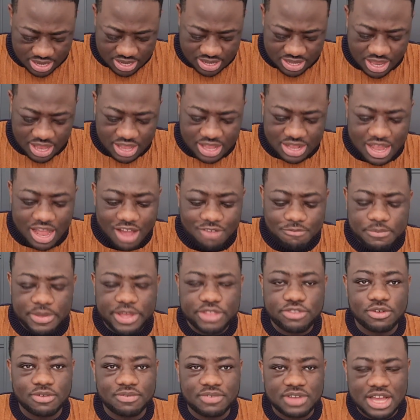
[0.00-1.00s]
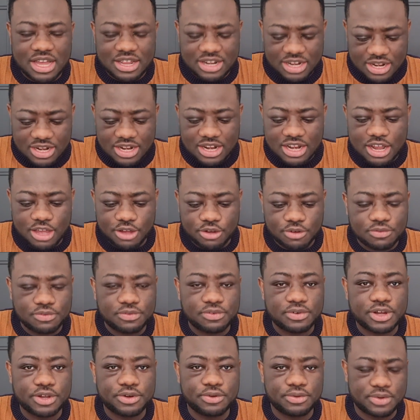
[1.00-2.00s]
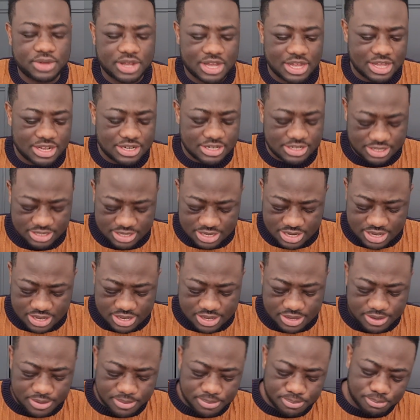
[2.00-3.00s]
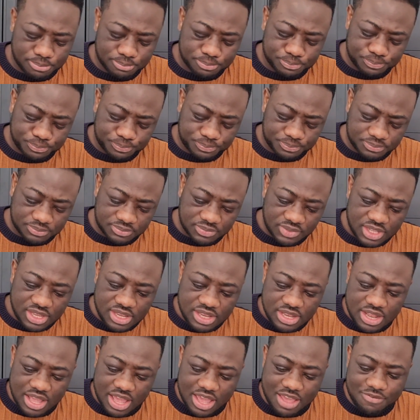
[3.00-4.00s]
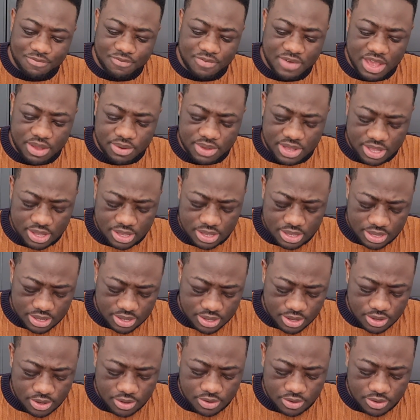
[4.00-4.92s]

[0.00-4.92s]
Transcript: The government of Ghana and Akufo-Addo had a very